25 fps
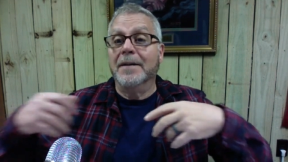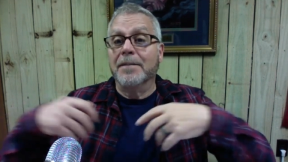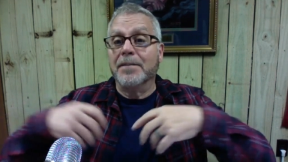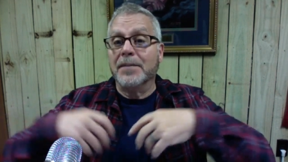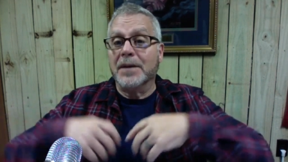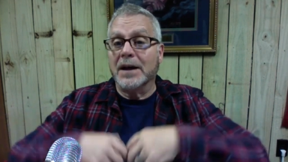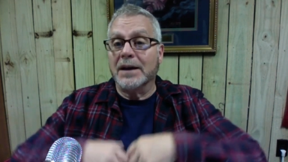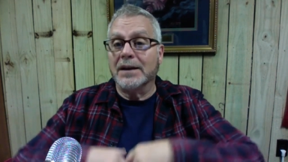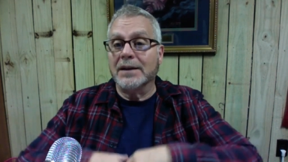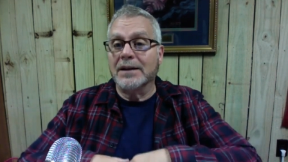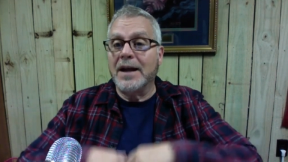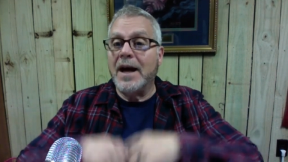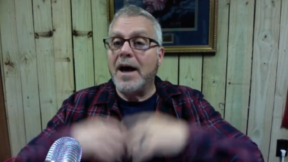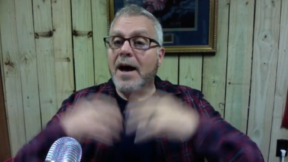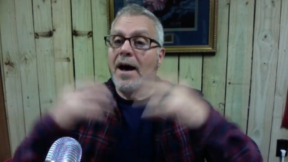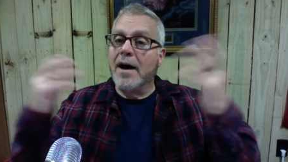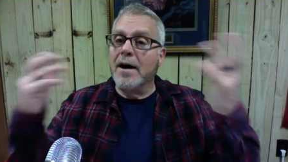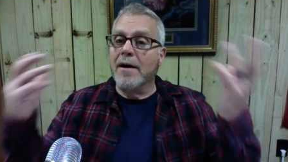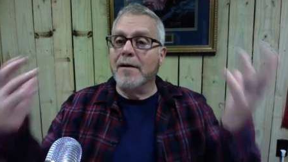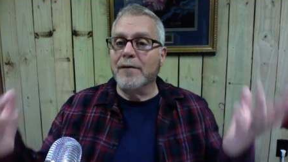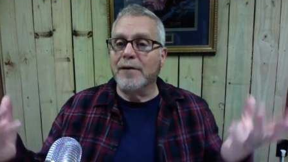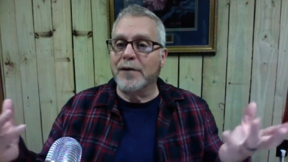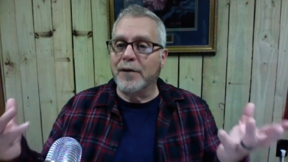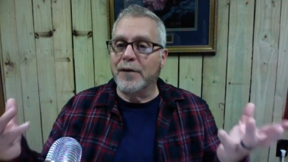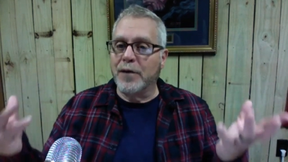the
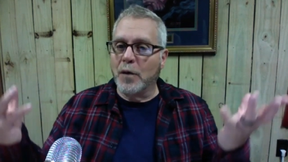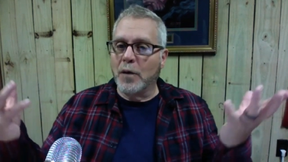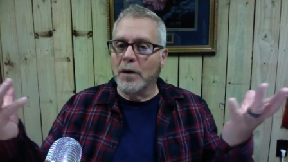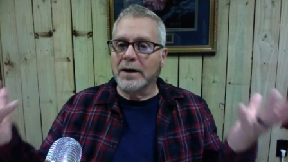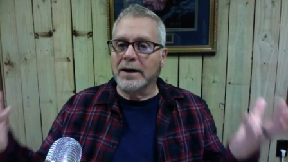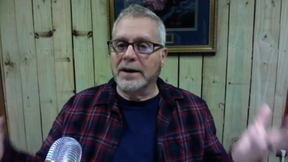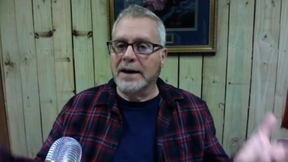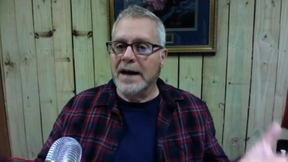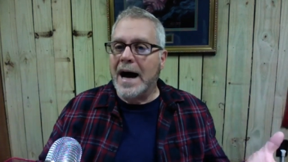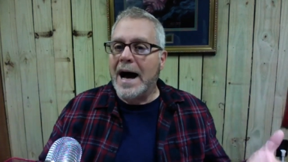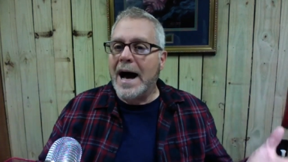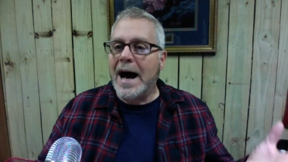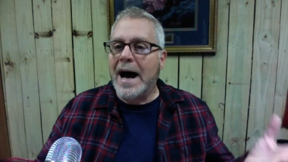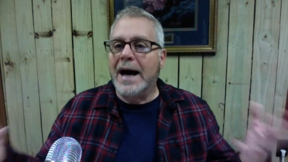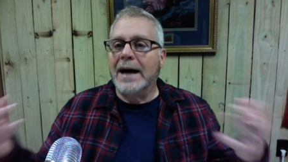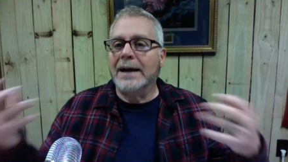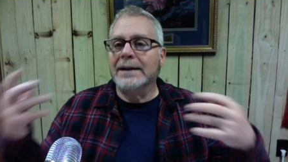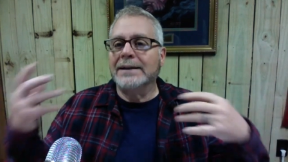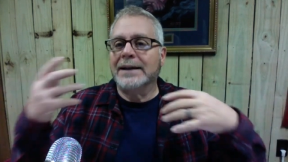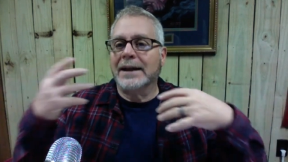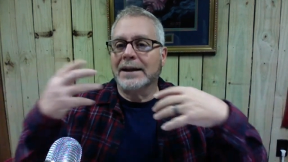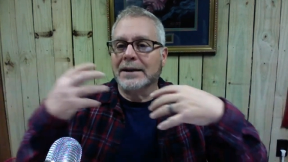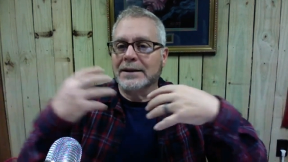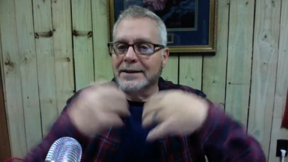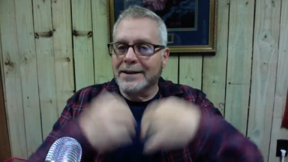love for
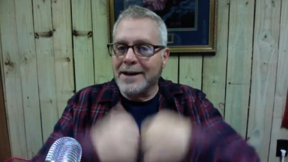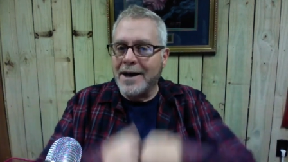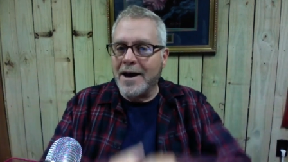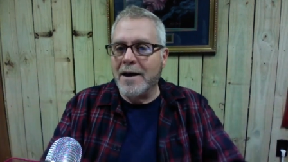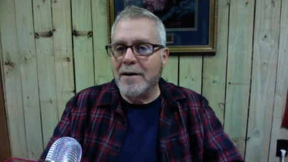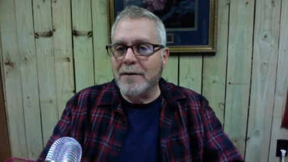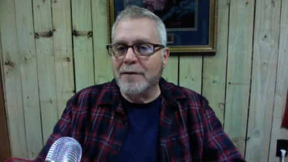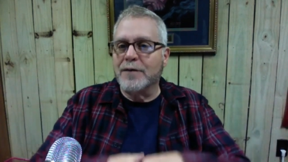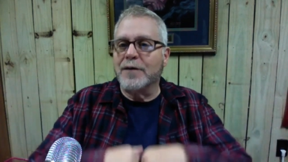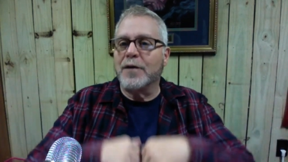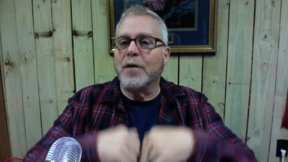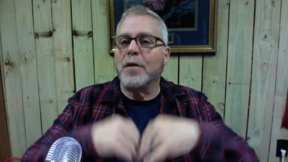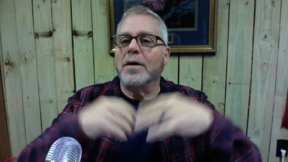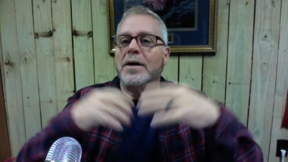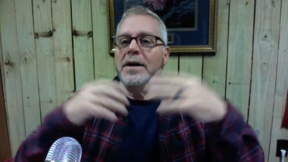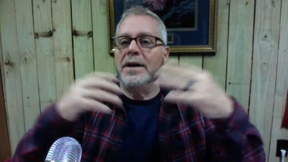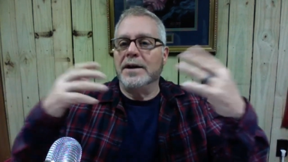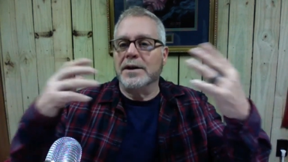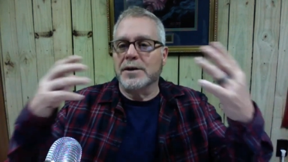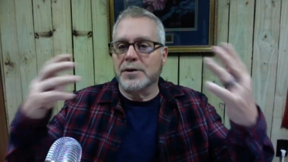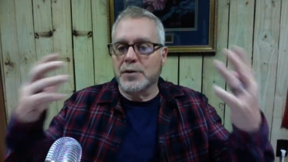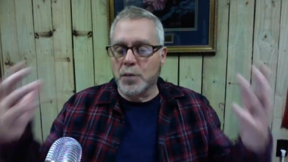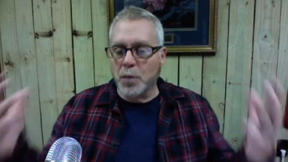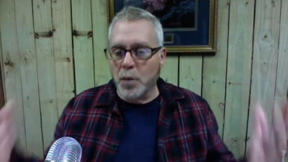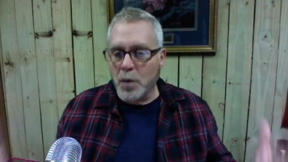God, the love for
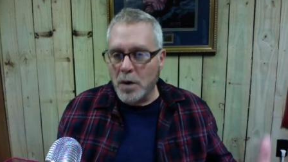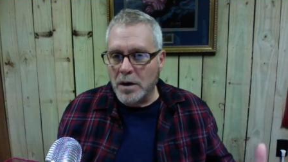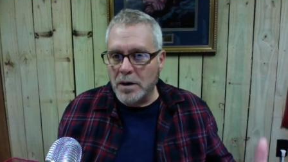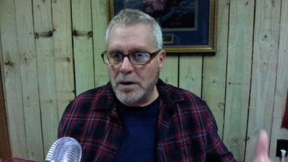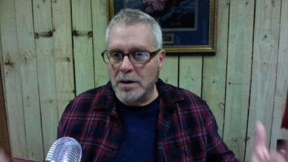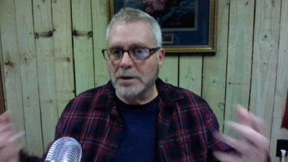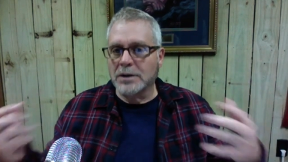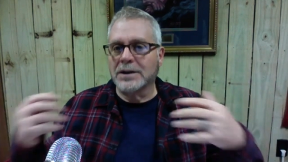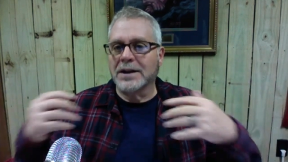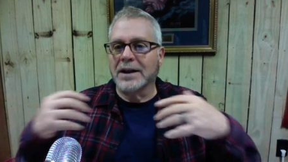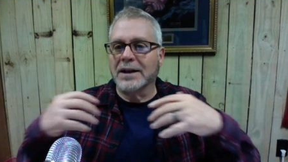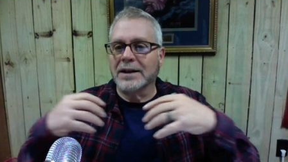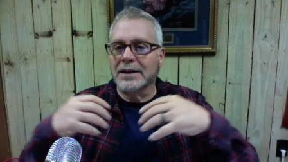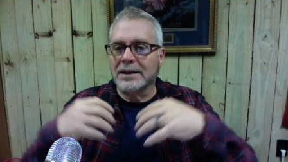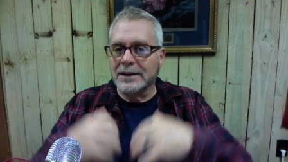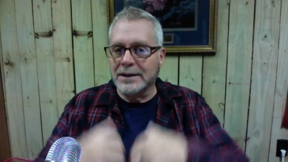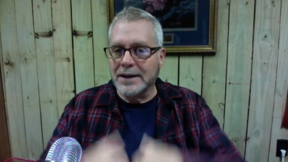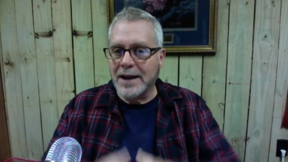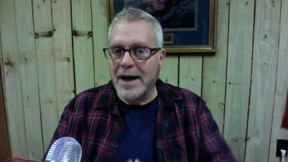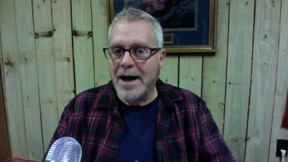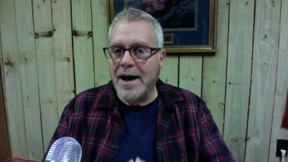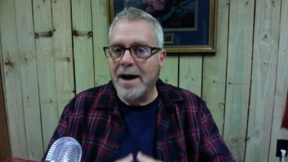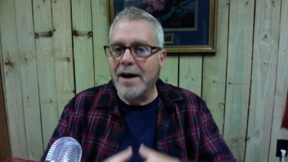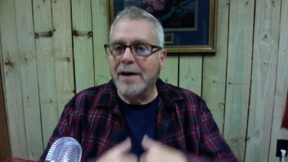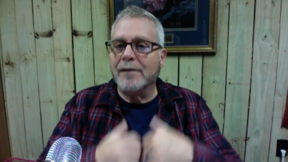his word, the
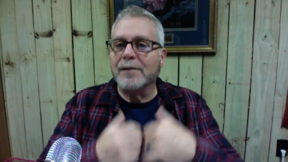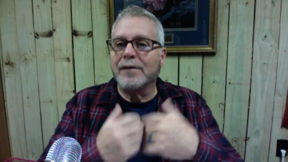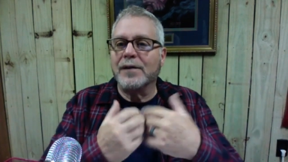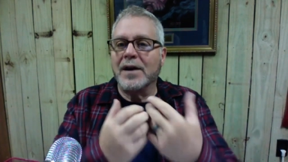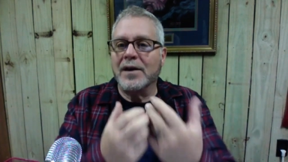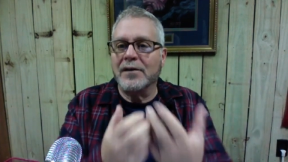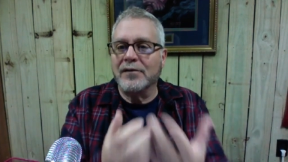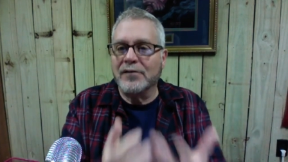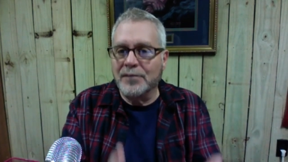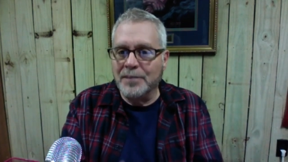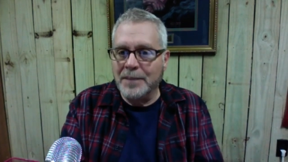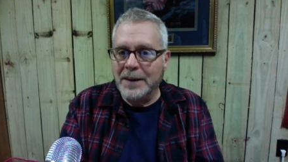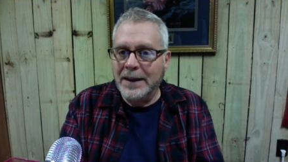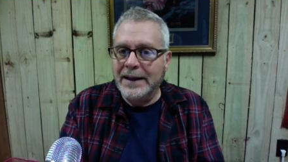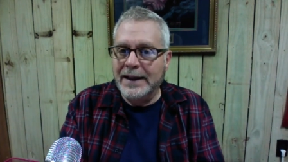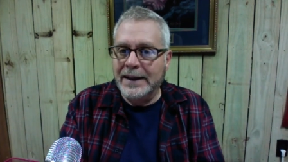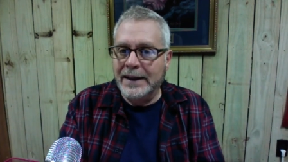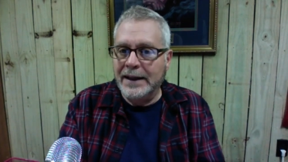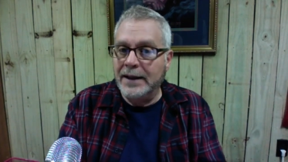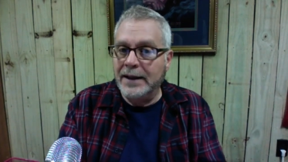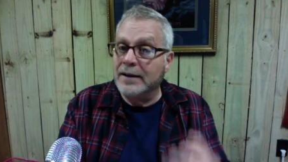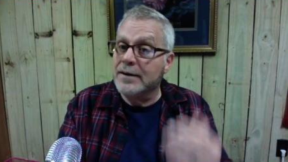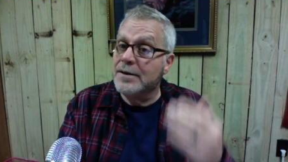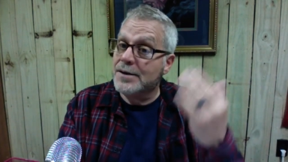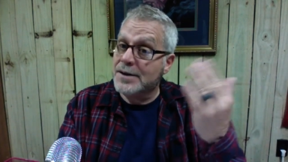love of
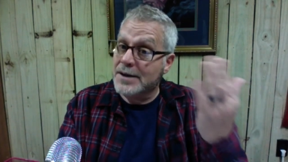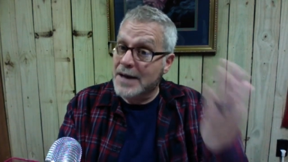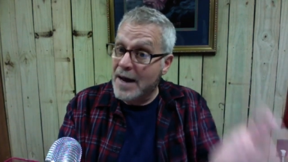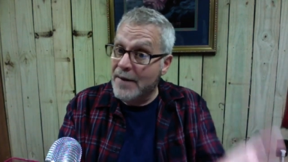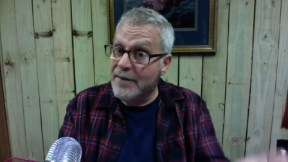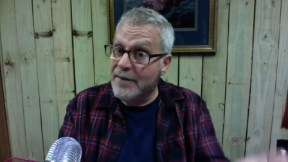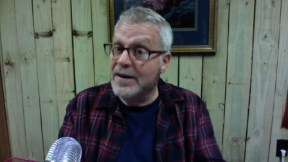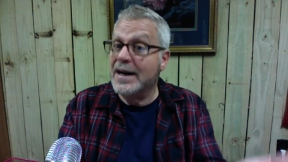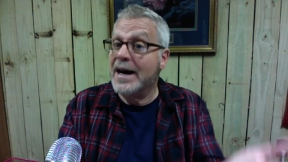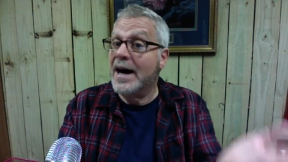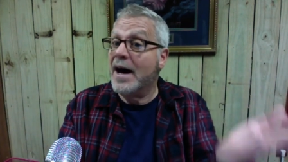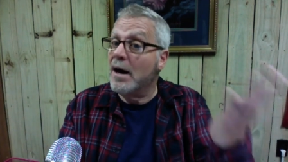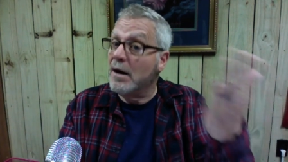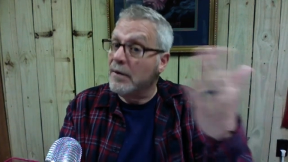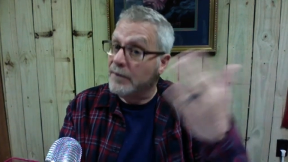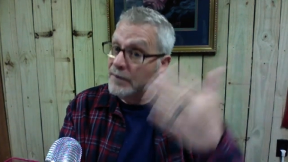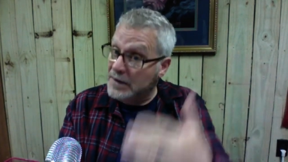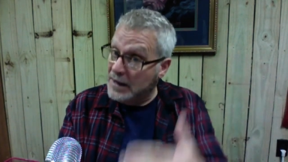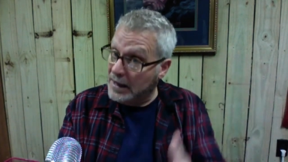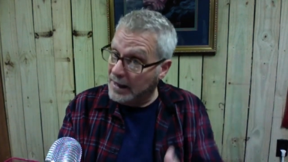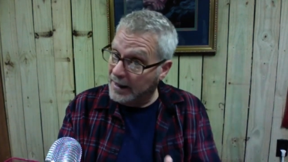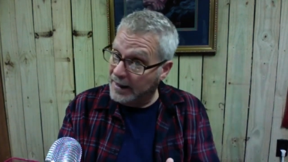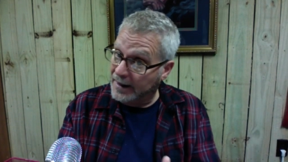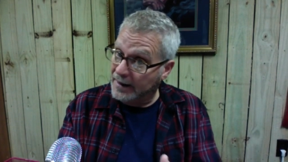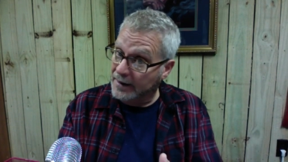many, 7 out of
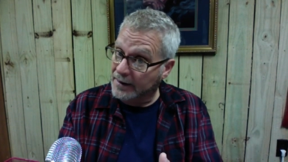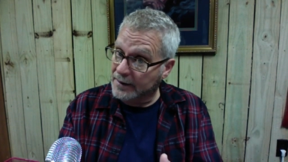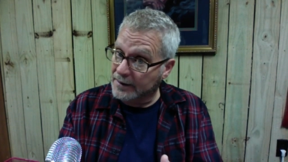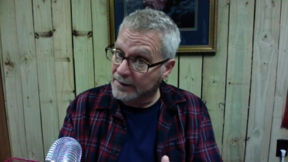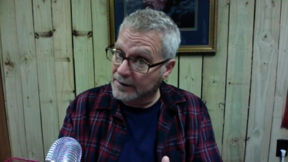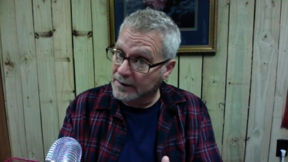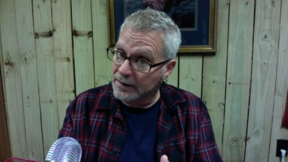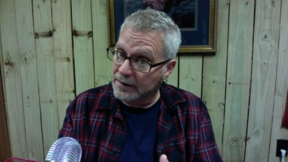10,